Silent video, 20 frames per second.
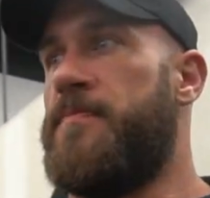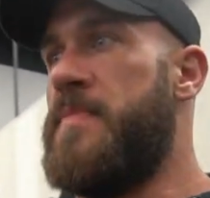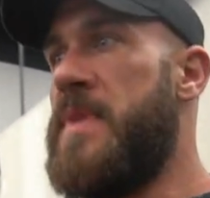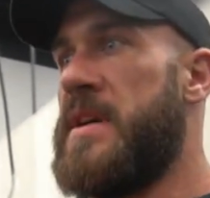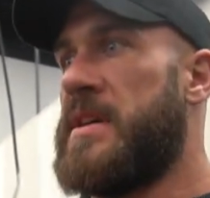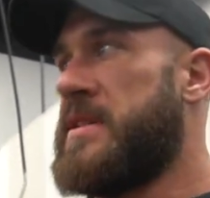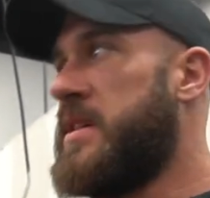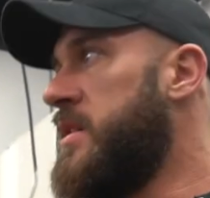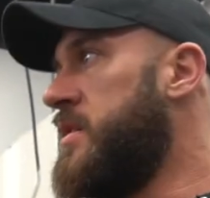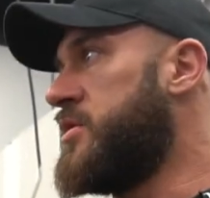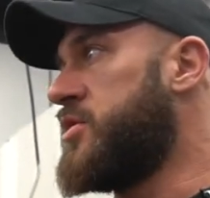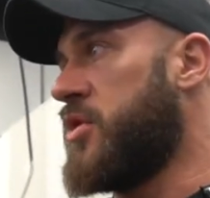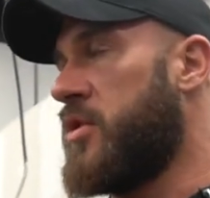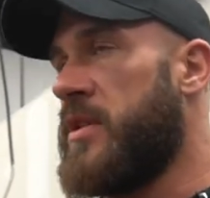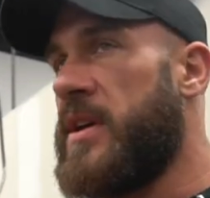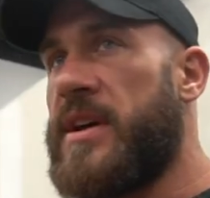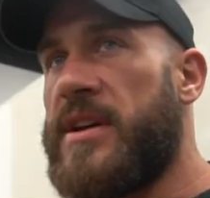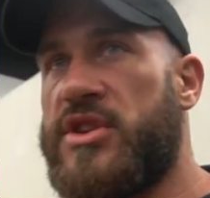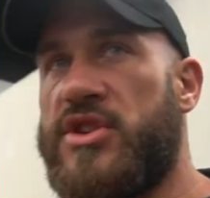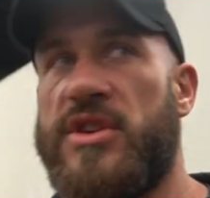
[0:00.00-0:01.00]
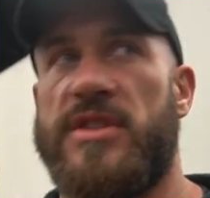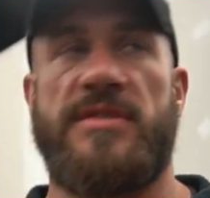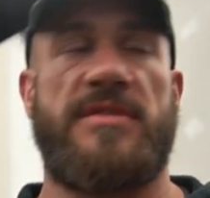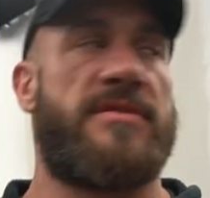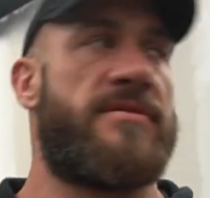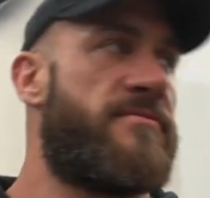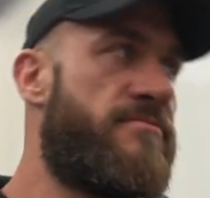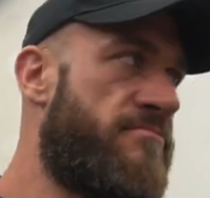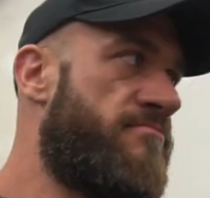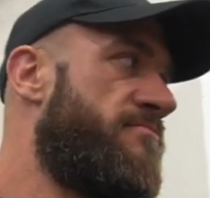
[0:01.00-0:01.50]
making sure like shit
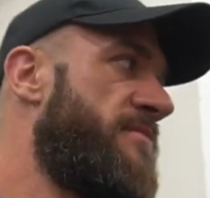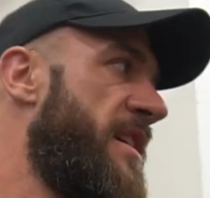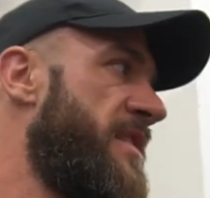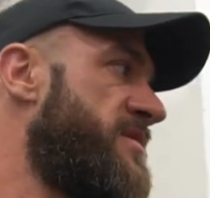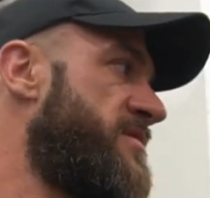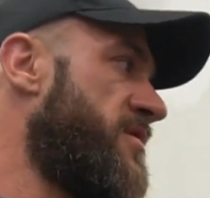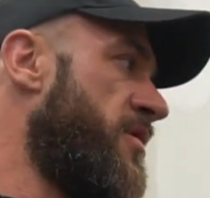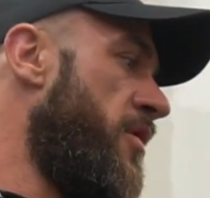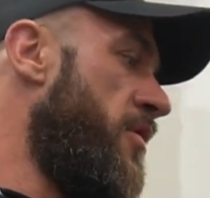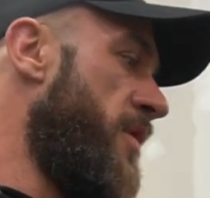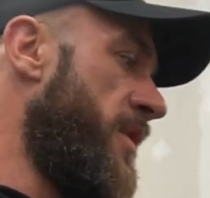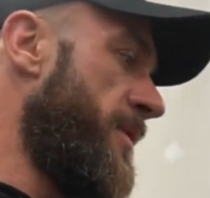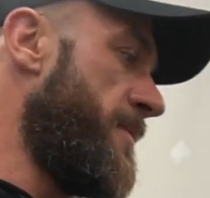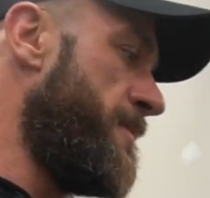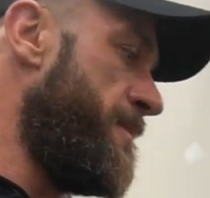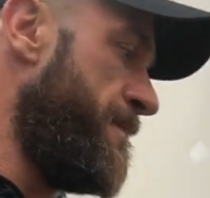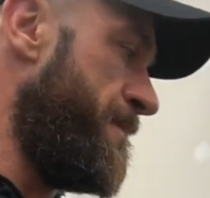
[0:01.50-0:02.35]
gets going.